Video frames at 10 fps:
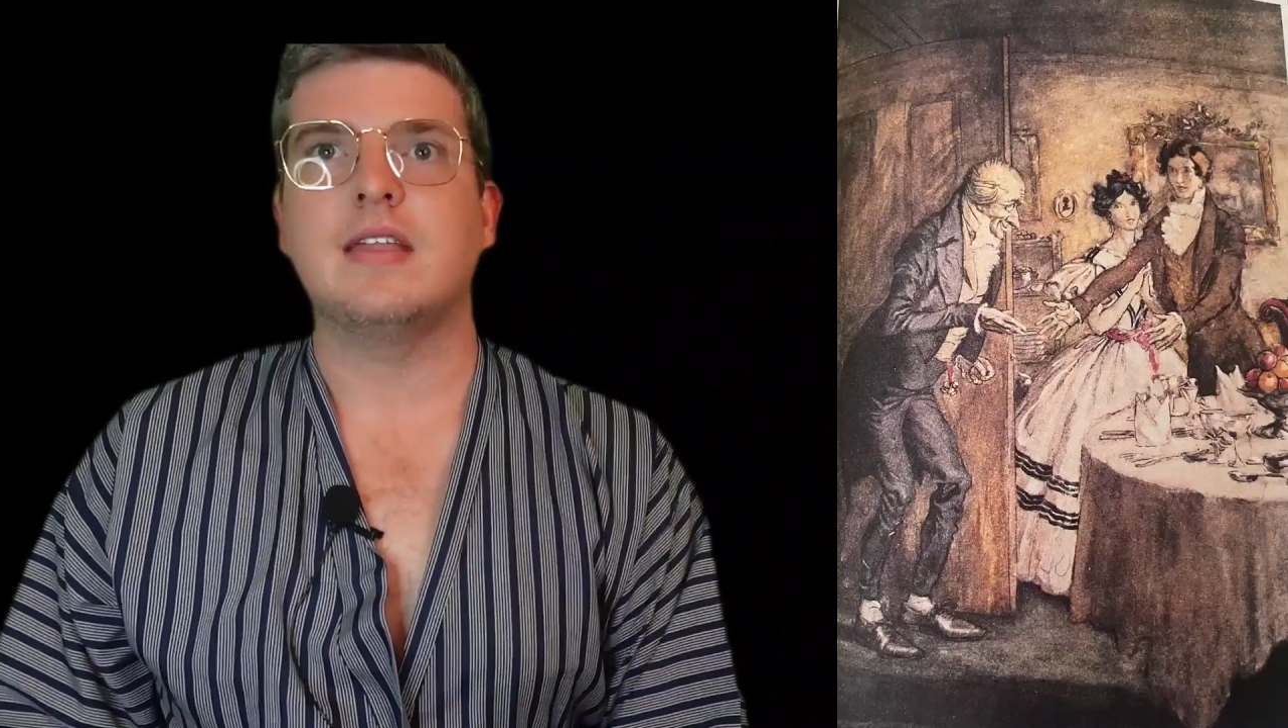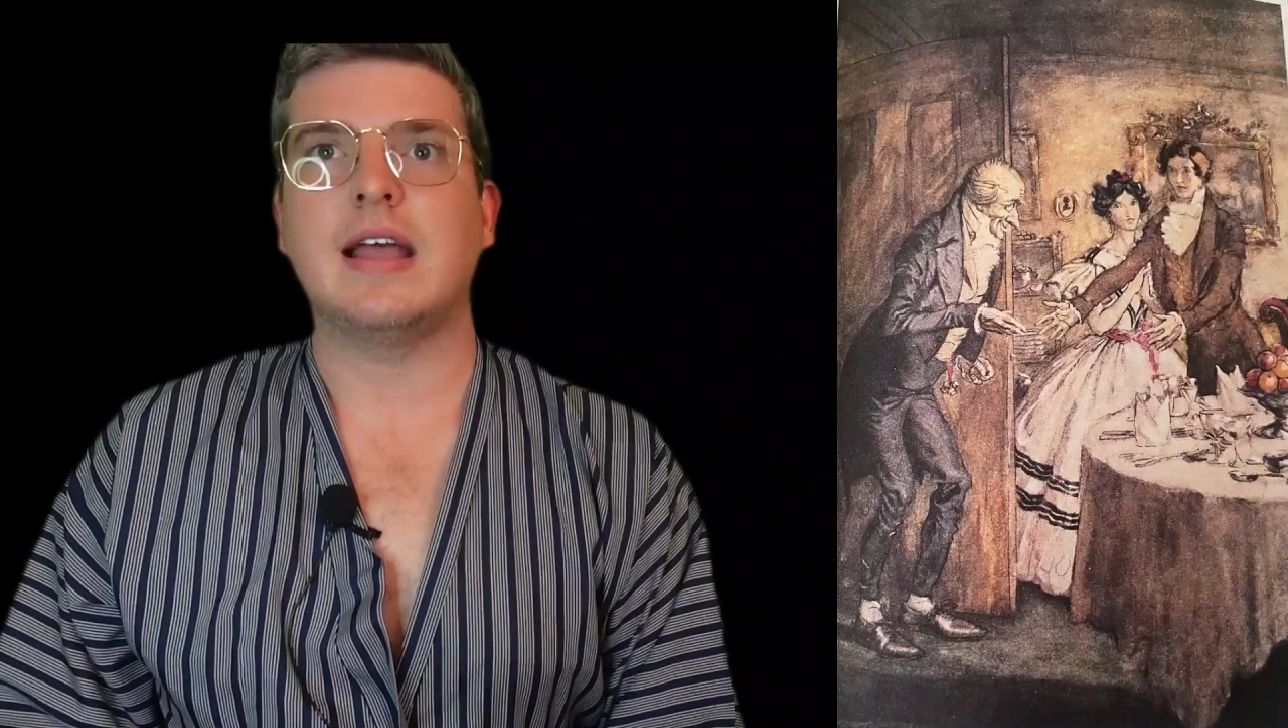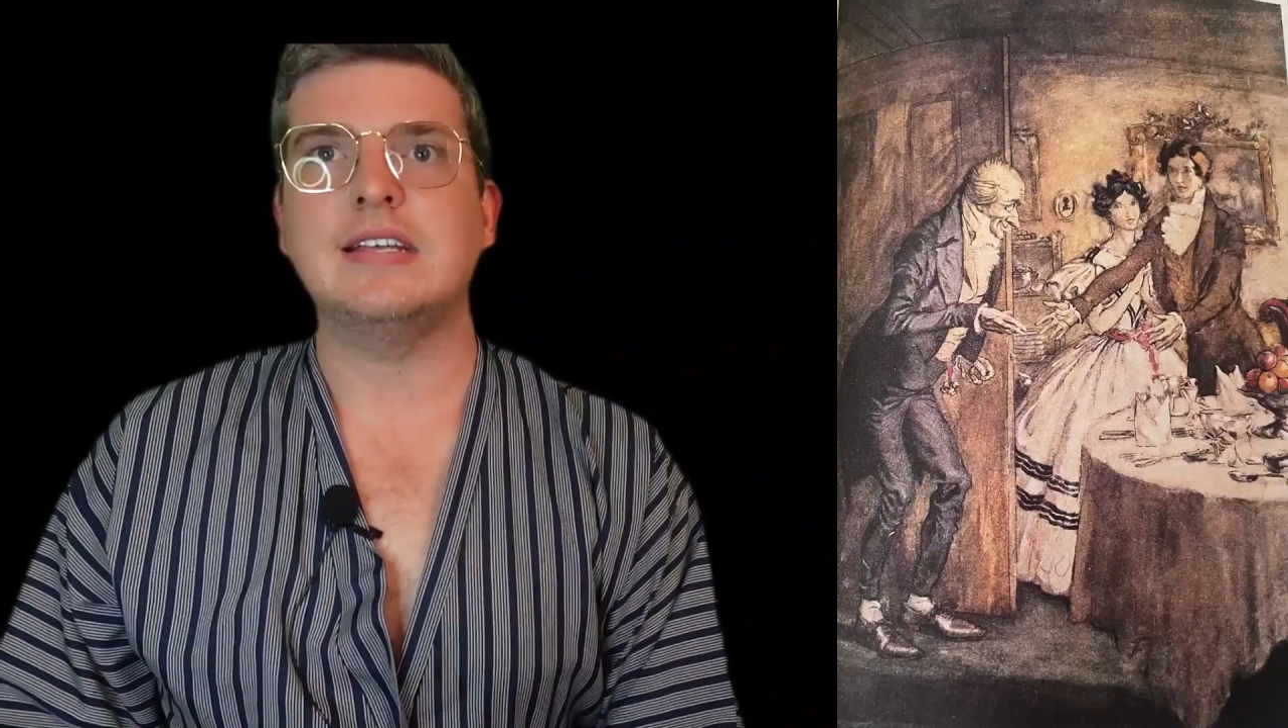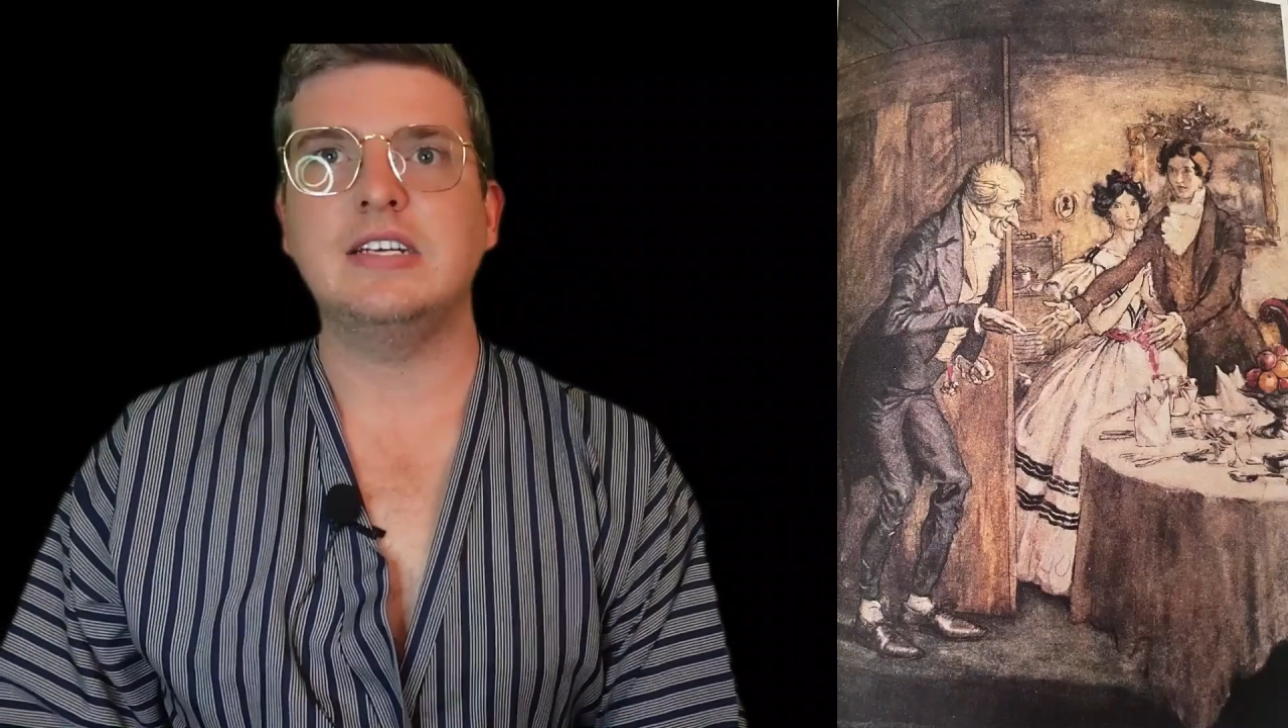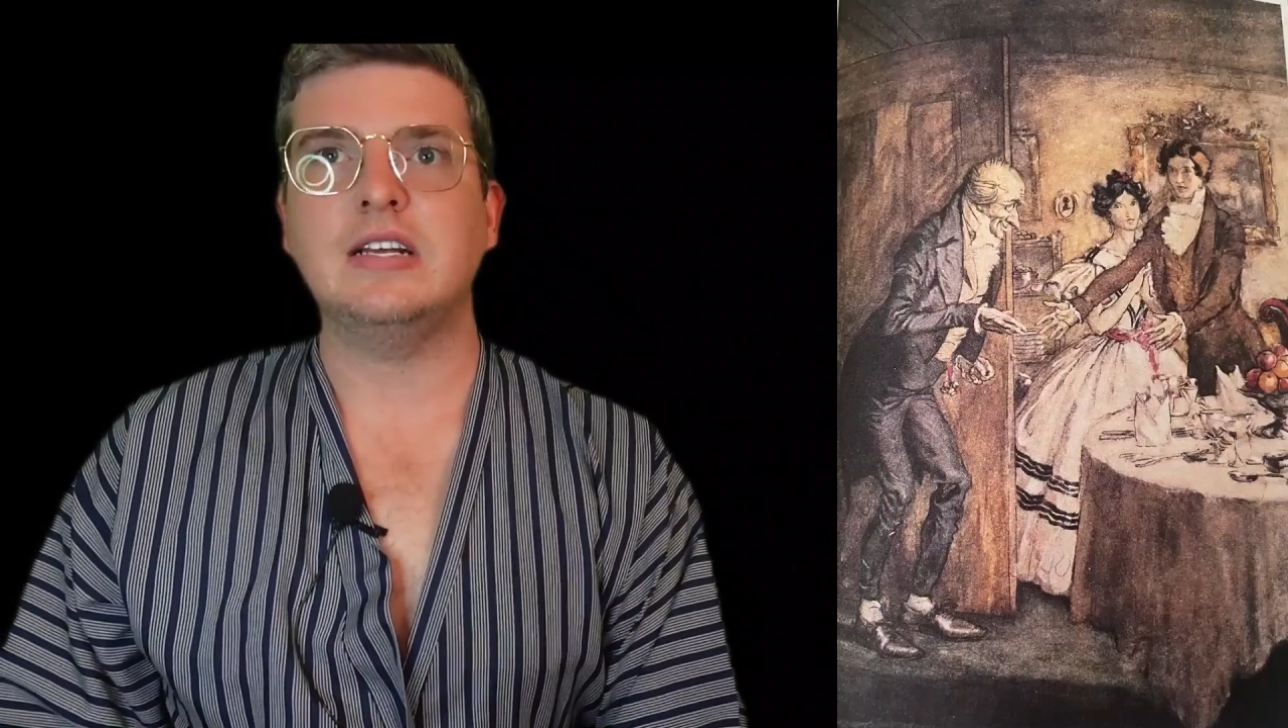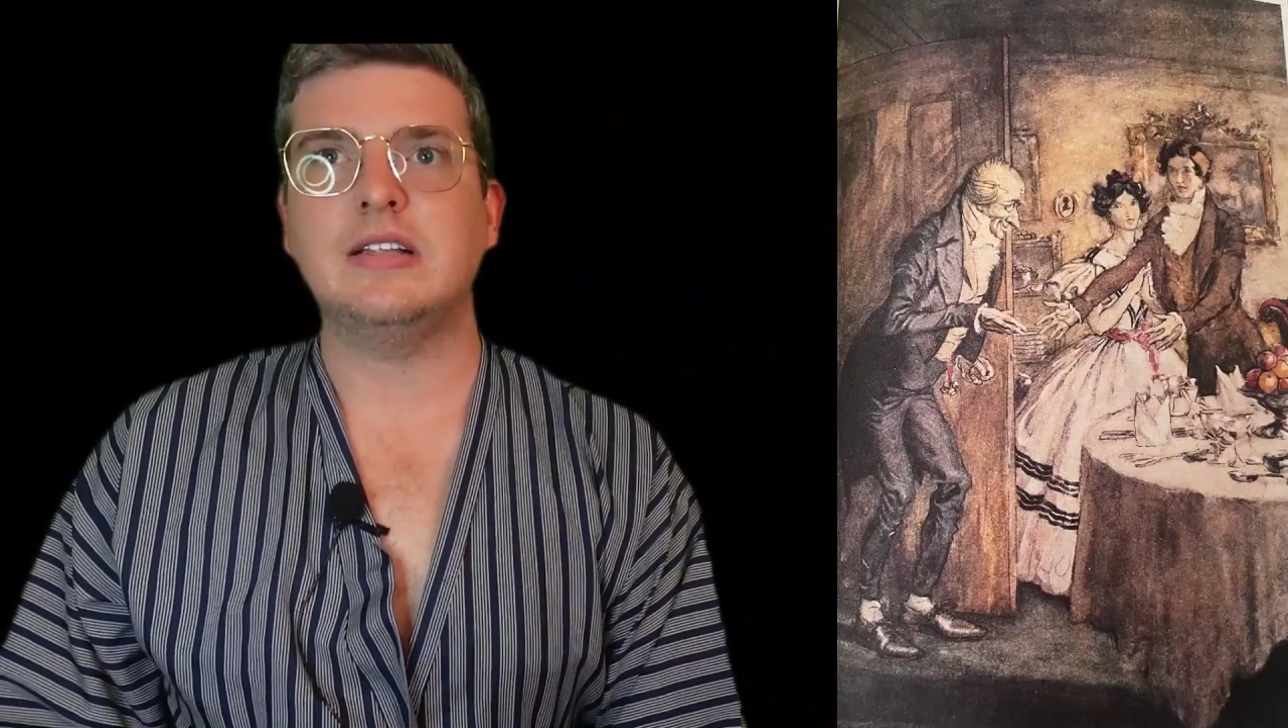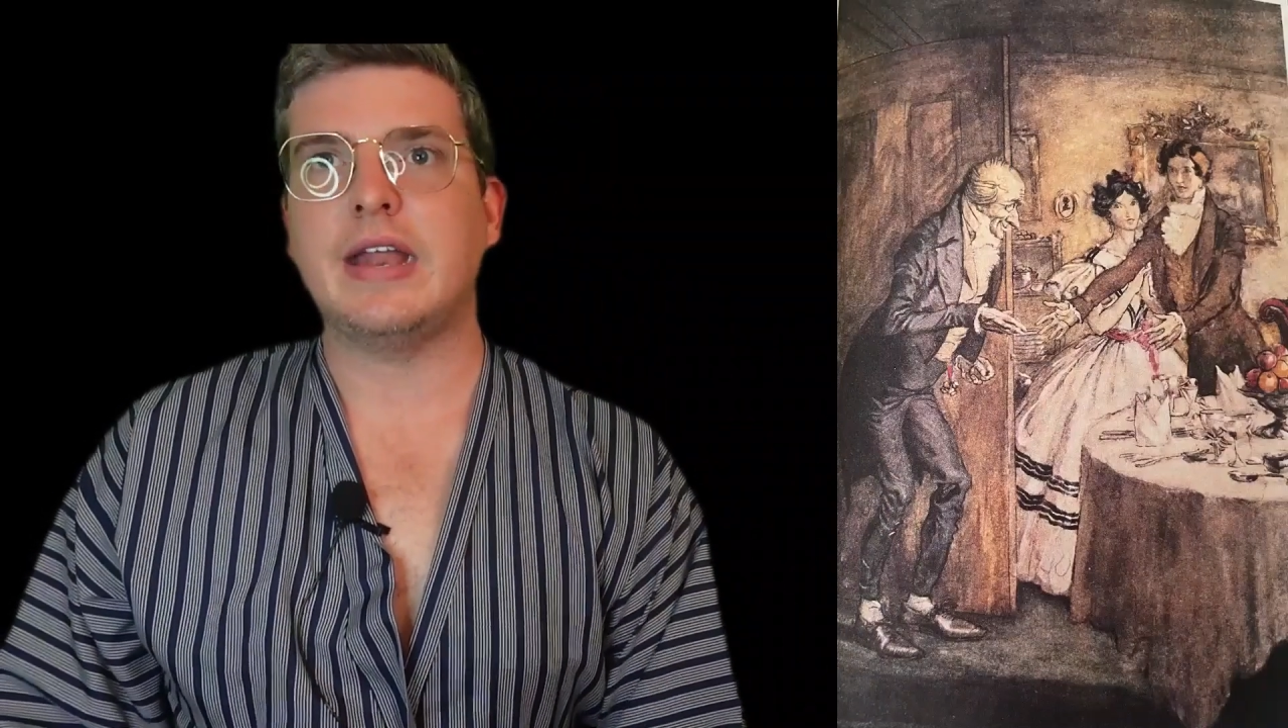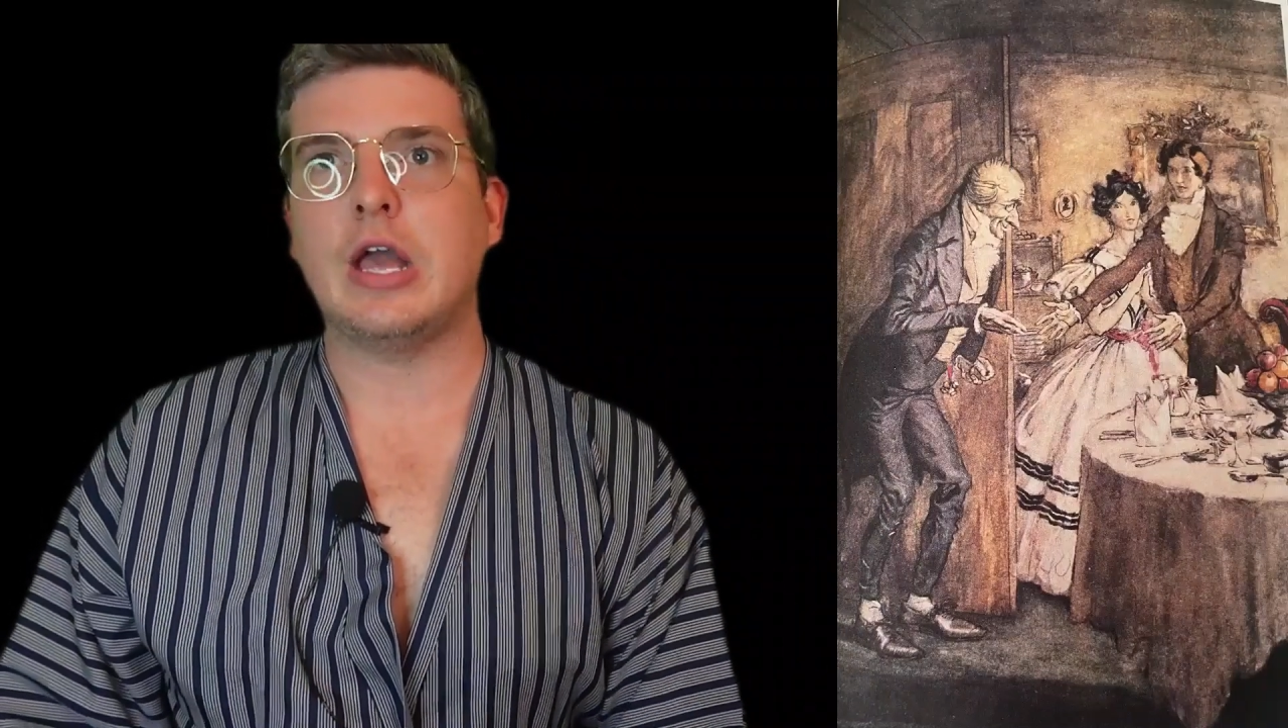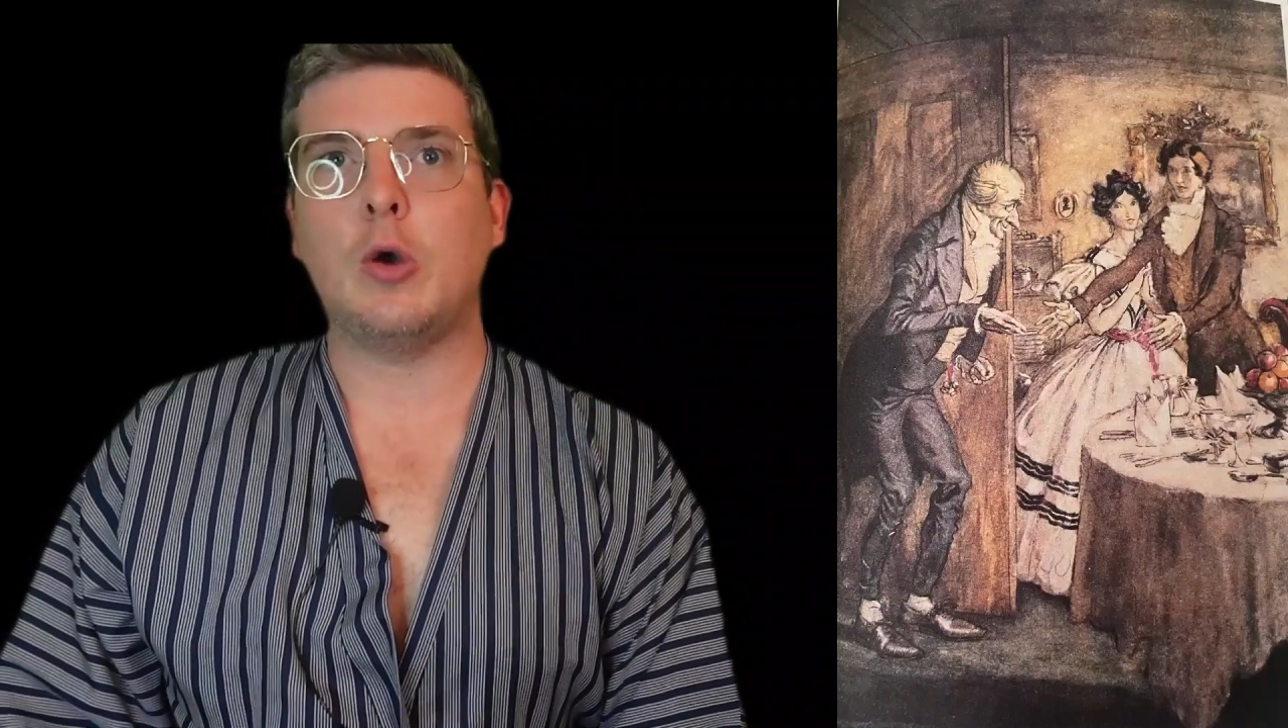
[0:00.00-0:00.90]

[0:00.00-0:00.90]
The nice young lady